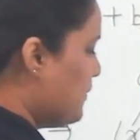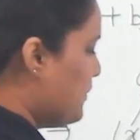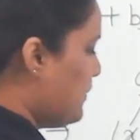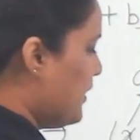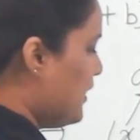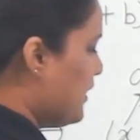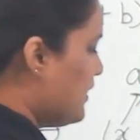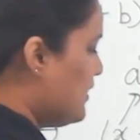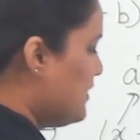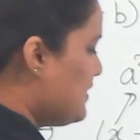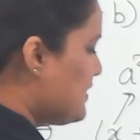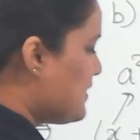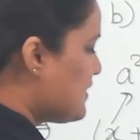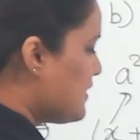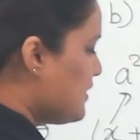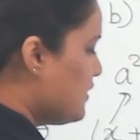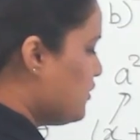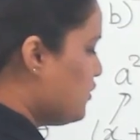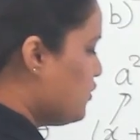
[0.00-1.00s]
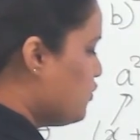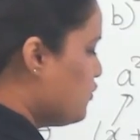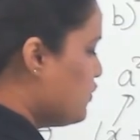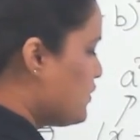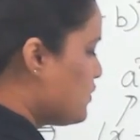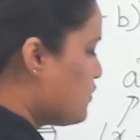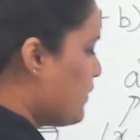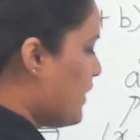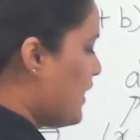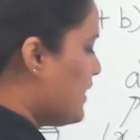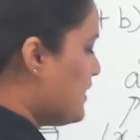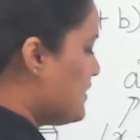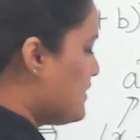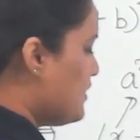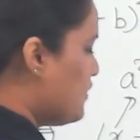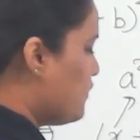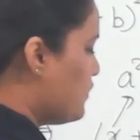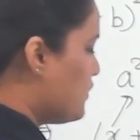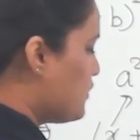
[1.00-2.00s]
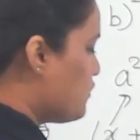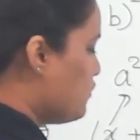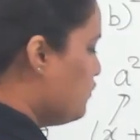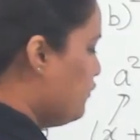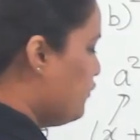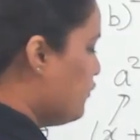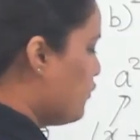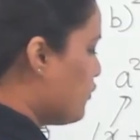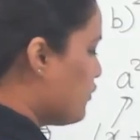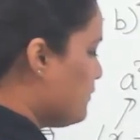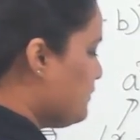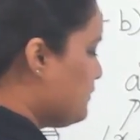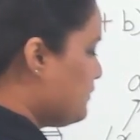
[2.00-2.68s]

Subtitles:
plus 2 square is equals to 4.